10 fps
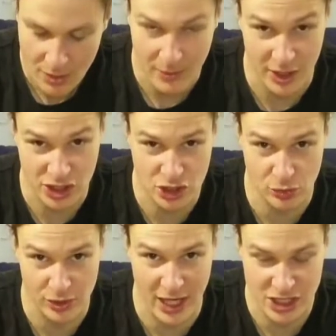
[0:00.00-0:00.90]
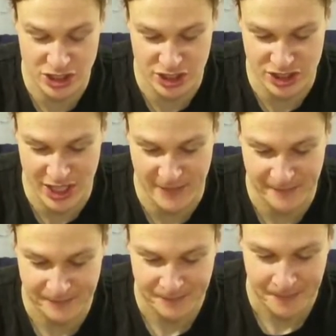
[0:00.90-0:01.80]
My initial reaction is
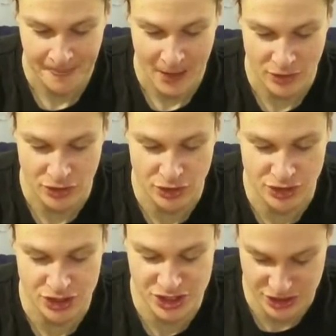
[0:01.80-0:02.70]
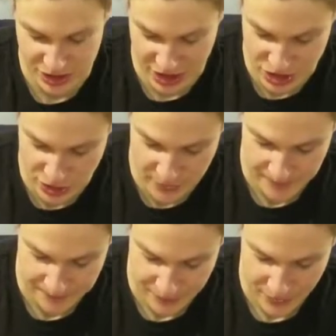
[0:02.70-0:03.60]
that the cookie's texture,
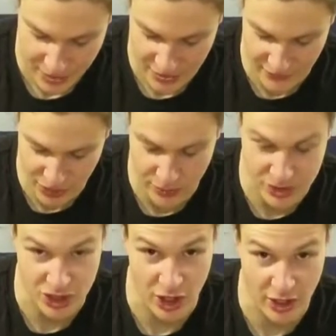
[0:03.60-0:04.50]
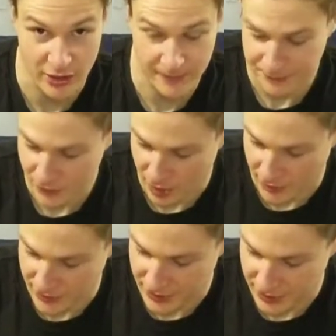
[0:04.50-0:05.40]
even though it's hard
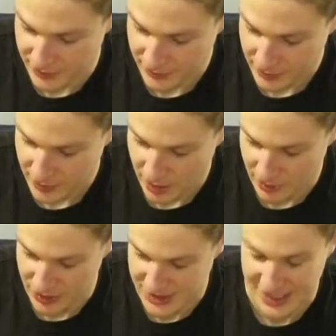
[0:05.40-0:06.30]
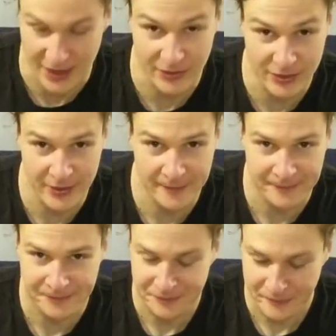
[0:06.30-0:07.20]
on the sound,
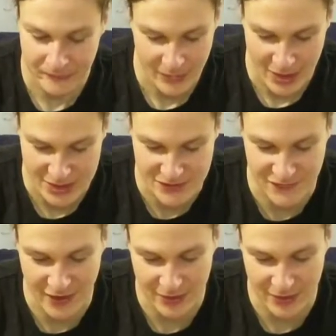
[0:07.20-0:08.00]
it's